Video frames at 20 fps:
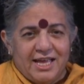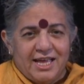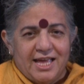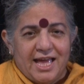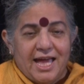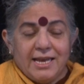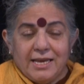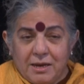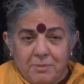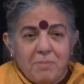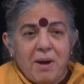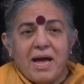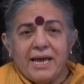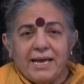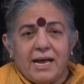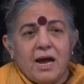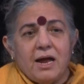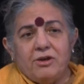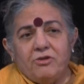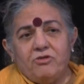And in my
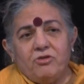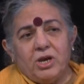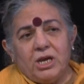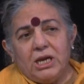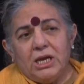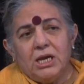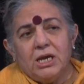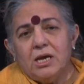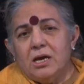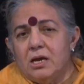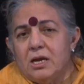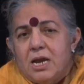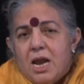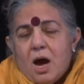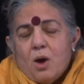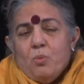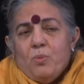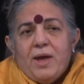country, now